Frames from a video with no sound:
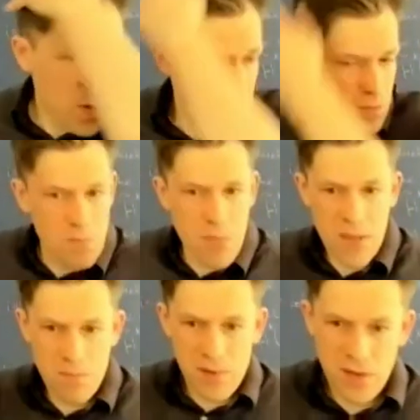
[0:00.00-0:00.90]
but
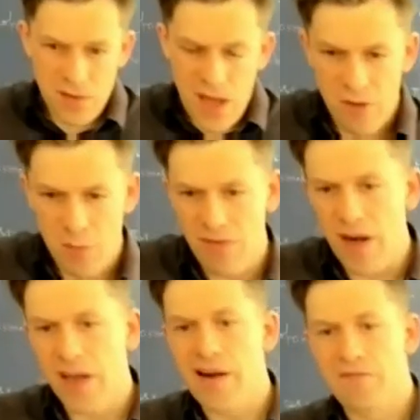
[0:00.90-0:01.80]
you have to be
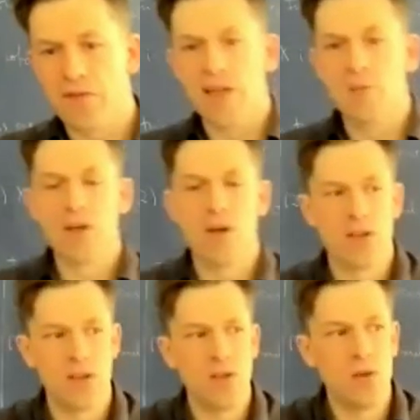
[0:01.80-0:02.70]
very careful here
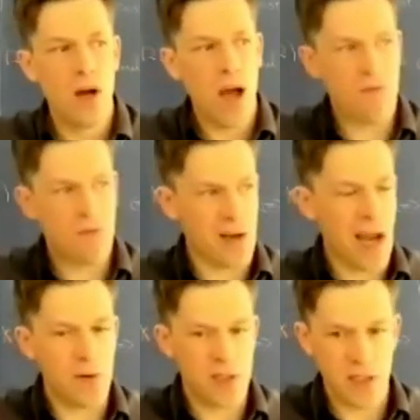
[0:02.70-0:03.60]
because you have to
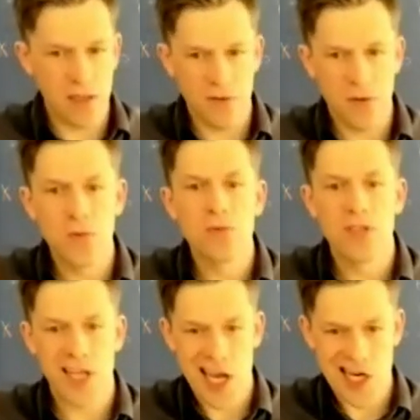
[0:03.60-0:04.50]
allow yourself to
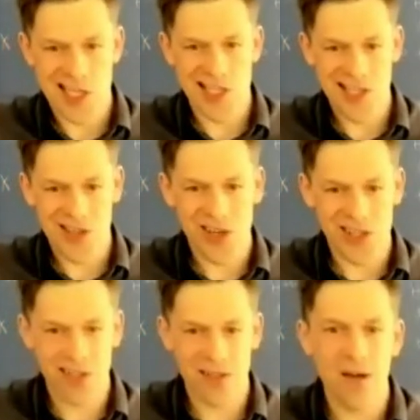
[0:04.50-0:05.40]
change the
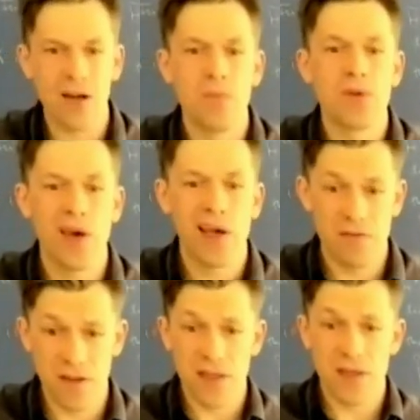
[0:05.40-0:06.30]
structure up to
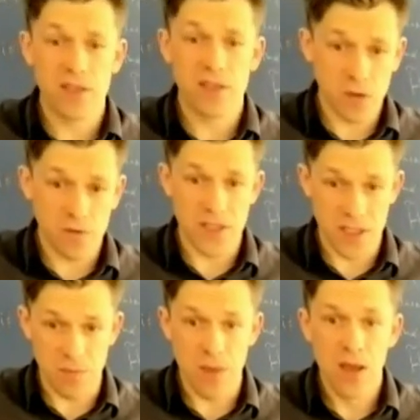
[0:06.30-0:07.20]
L-infinity
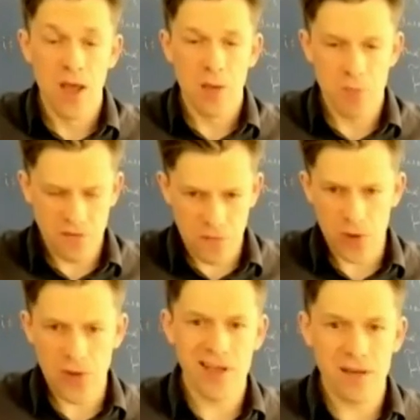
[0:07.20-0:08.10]
isomorphism
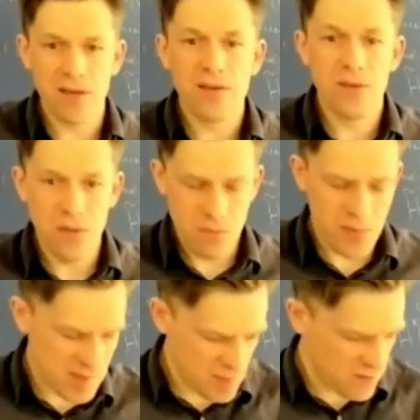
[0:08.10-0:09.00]
before you
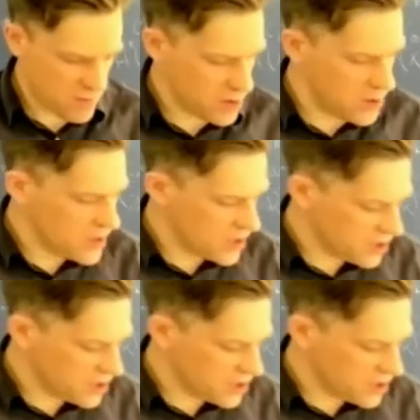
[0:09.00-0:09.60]
can before you